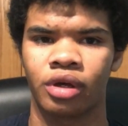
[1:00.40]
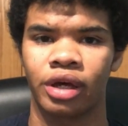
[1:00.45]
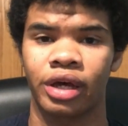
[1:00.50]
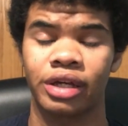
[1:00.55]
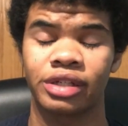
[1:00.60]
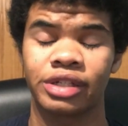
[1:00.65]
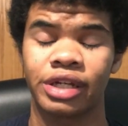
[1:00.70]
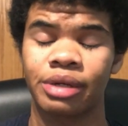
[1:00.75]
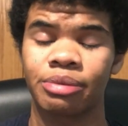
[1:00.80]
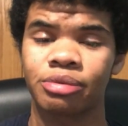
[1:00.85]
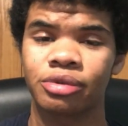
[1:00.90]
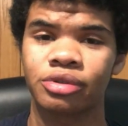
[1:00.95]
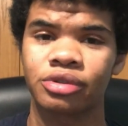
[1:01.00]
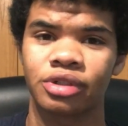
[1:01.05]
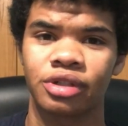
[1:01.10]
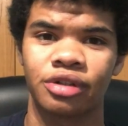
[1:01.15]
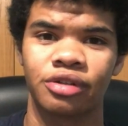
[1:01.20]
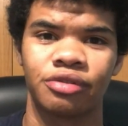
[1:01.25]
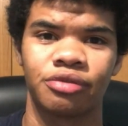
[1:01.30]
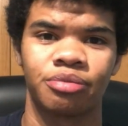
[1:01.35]
Examples
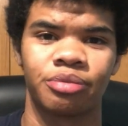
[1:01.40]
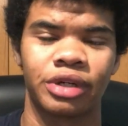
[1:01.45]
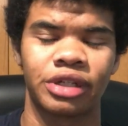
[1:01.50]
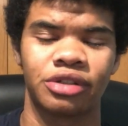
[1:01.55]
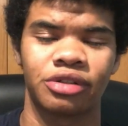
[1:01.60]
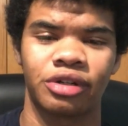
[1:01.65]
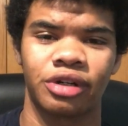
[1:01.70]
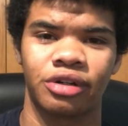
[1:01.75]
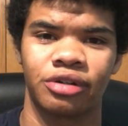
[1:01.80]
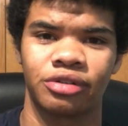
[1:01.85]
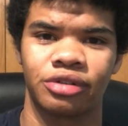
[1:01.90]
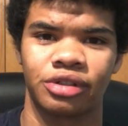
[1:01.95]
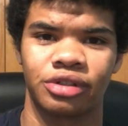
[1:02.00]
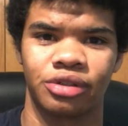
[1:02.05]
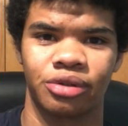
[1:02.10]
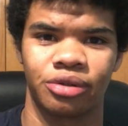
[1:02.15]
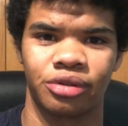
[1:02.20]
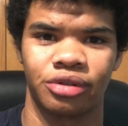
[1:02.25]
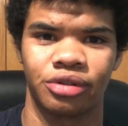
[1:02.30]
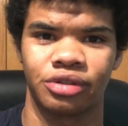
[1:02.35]
of mental health
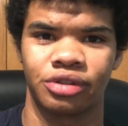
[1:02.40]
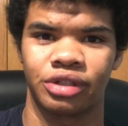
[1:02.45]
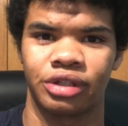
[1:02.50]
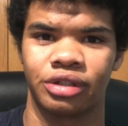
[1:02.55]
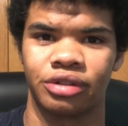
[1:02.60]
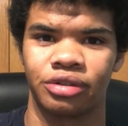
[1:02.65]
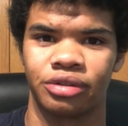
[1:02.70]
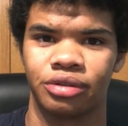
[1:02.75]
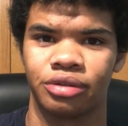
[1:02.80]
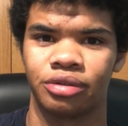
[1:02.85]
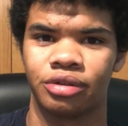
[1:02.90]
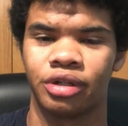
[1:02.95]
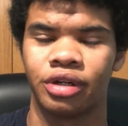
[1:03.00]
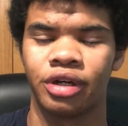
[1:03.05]
disorders include